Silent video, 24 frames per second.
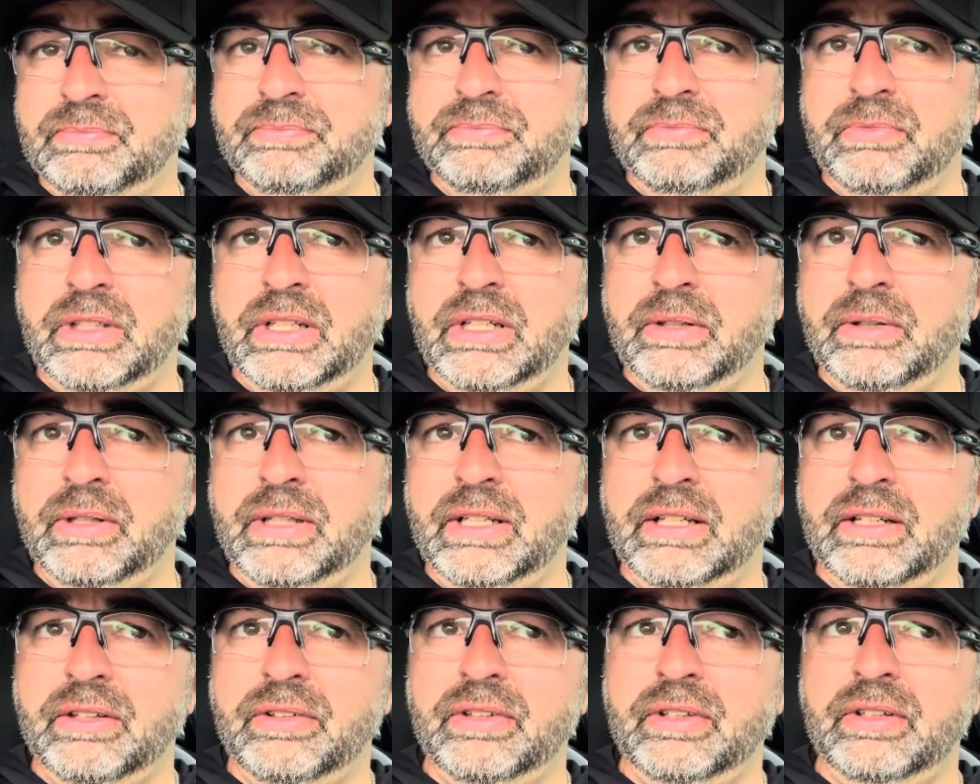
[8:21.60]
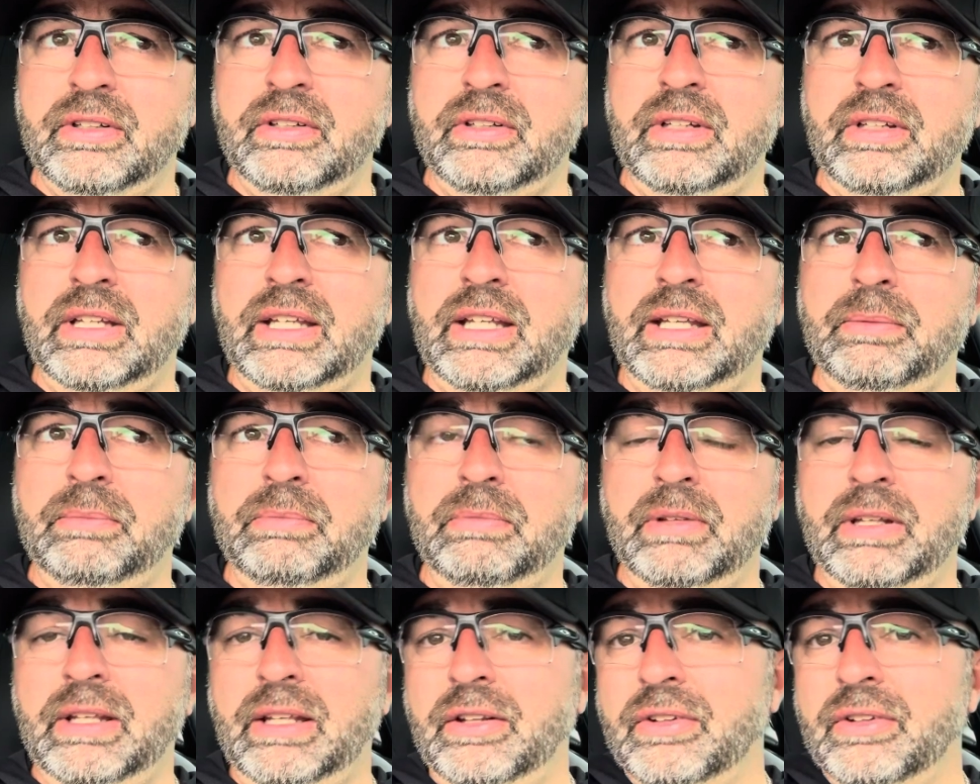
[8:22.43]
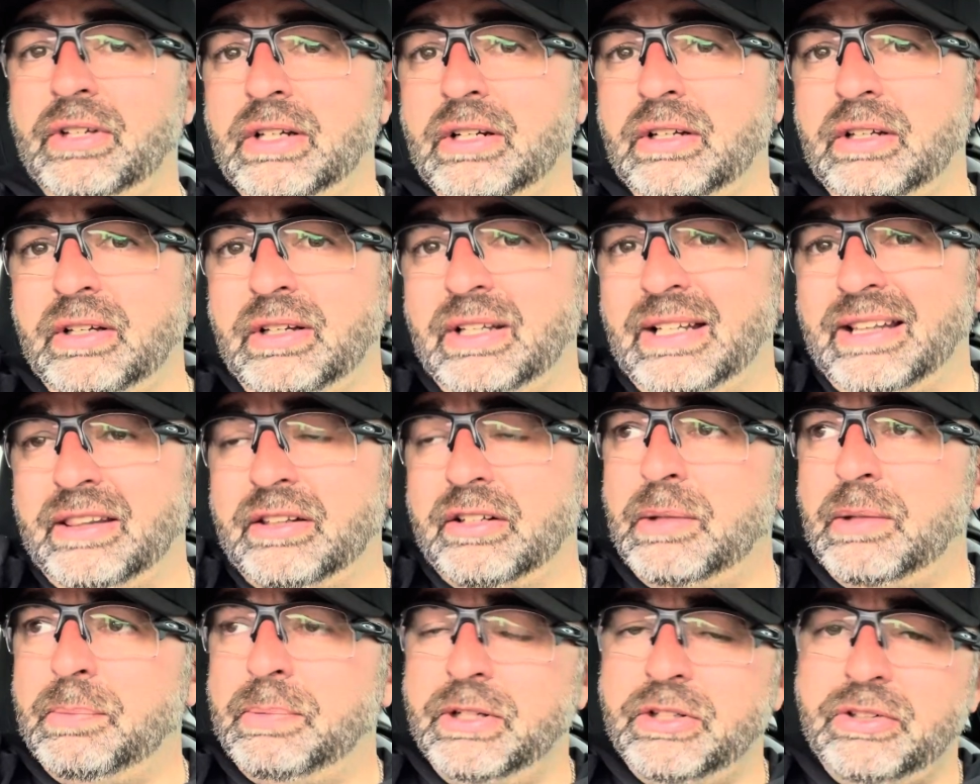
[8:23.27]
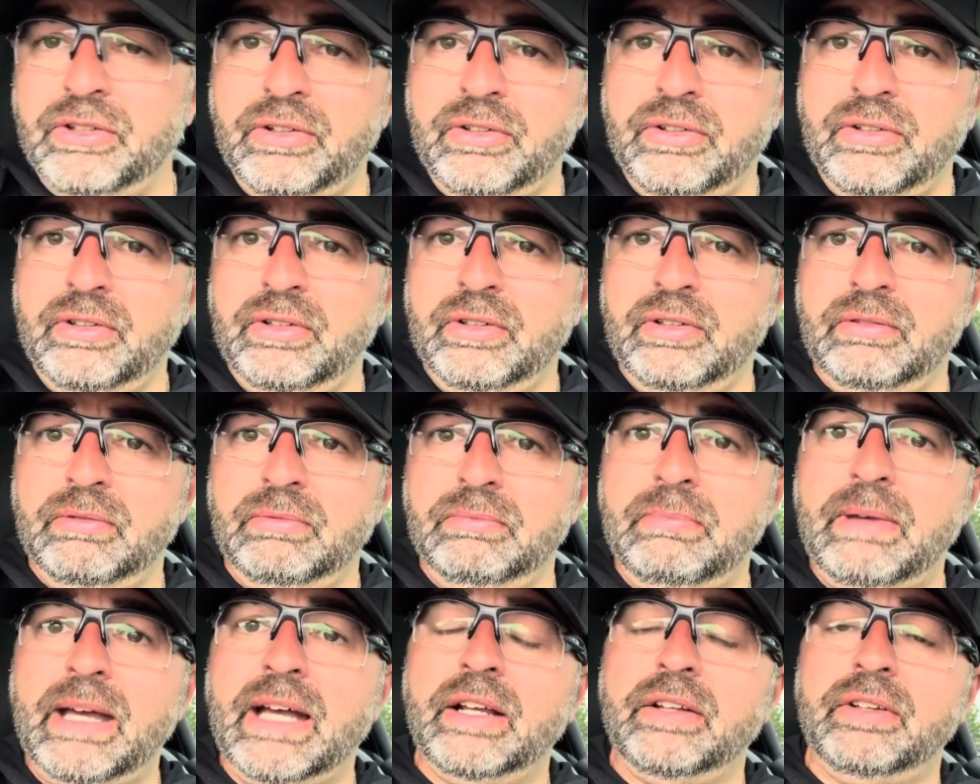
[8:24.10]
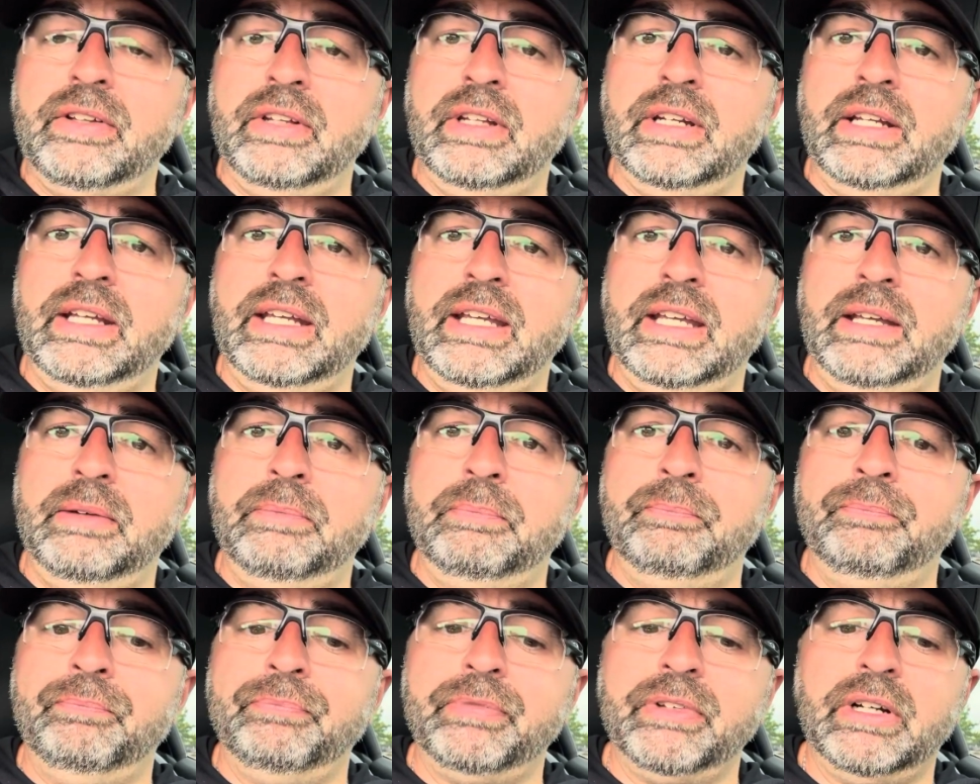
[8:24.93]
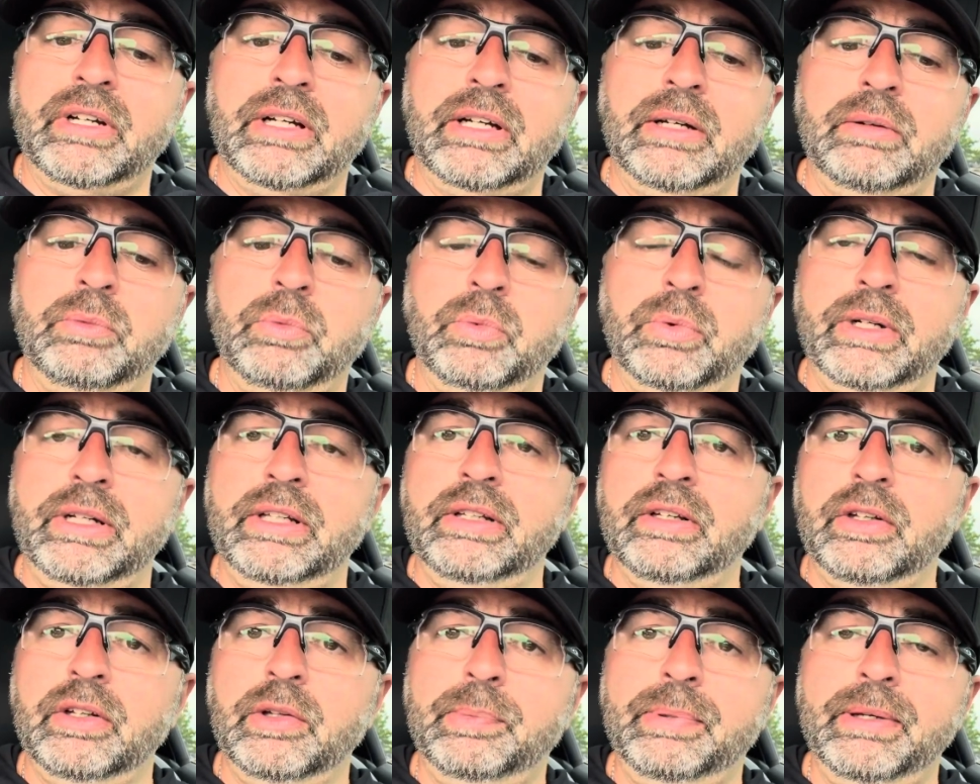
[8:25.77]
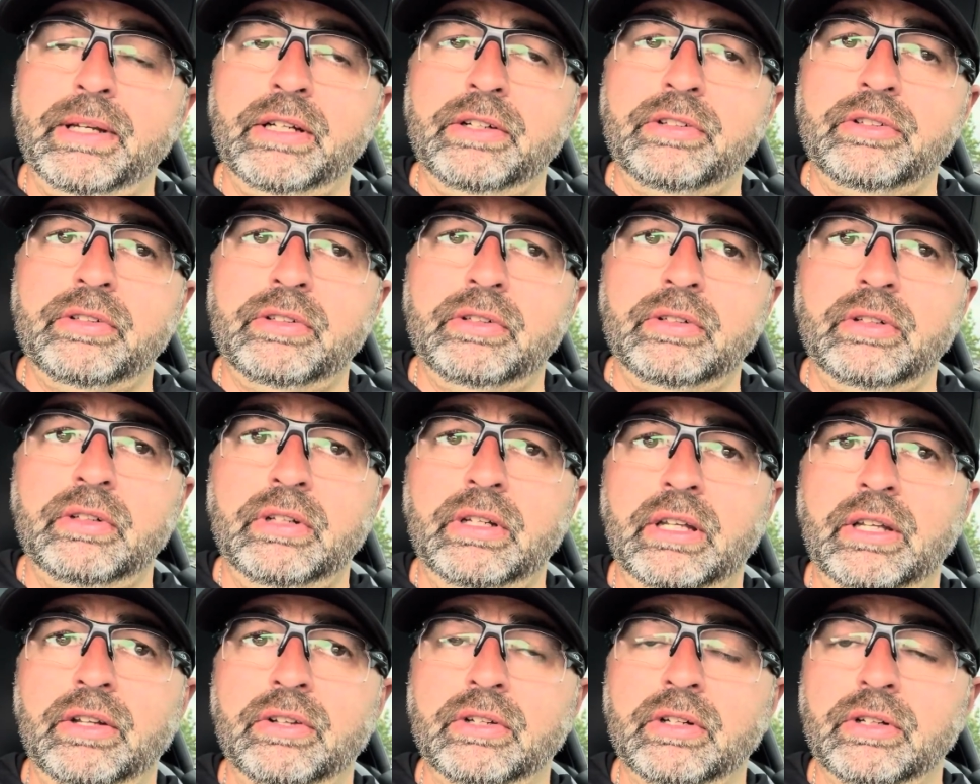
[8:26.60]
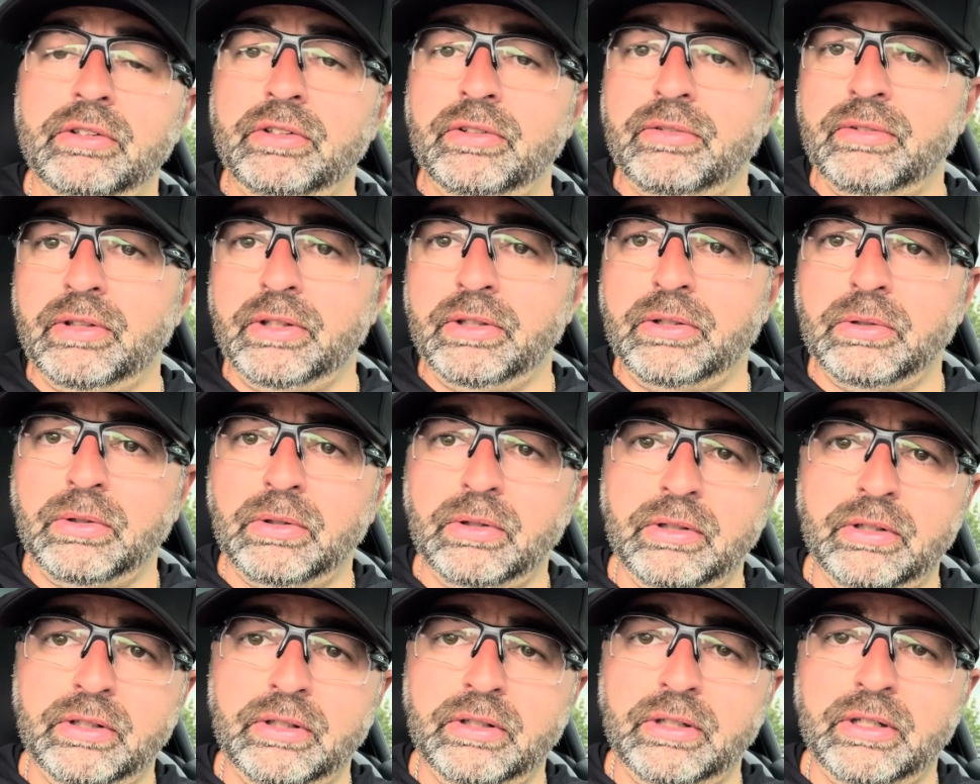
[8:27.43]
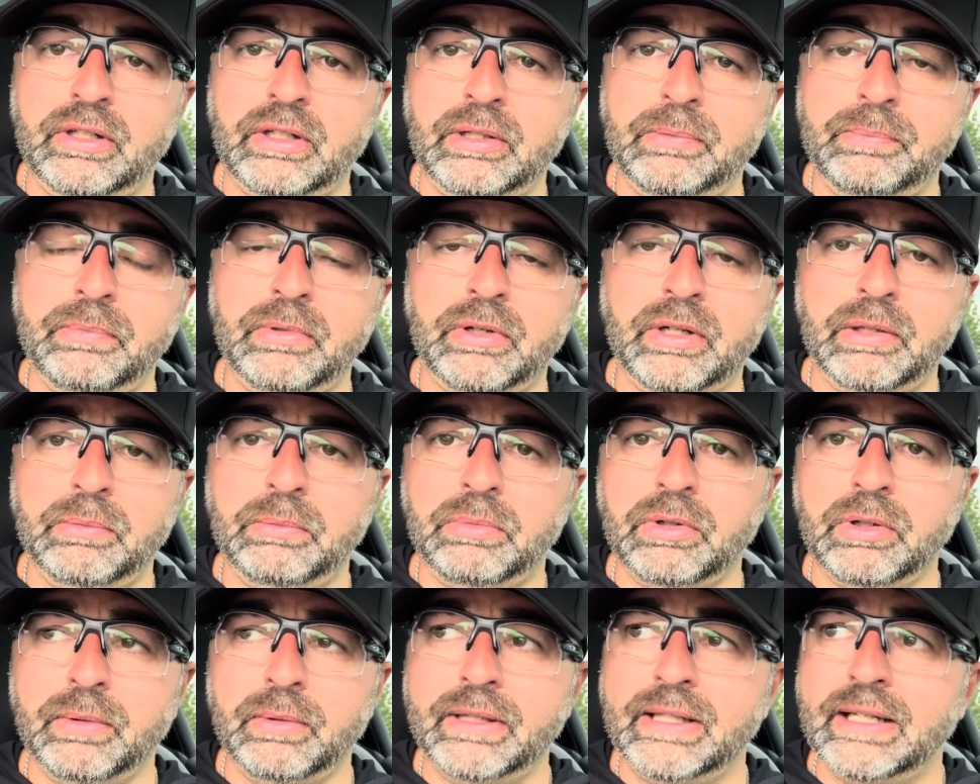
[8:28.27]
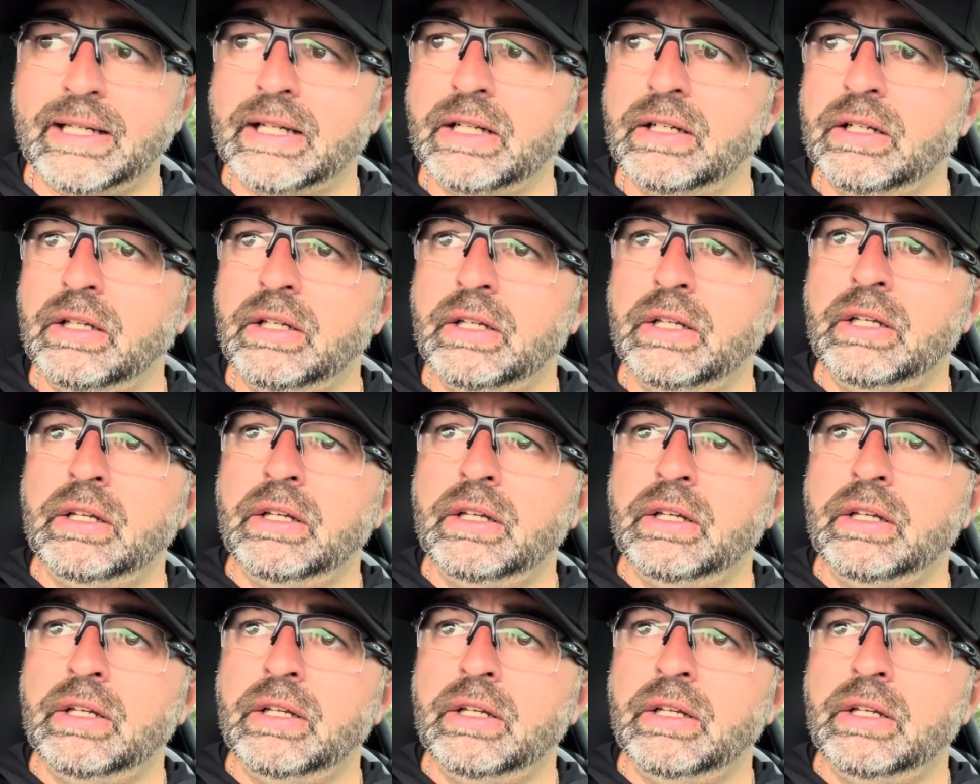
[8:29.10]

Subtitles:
He's got 30 pitches max in a game. When he does pitch, his coach is really cool and on board with that.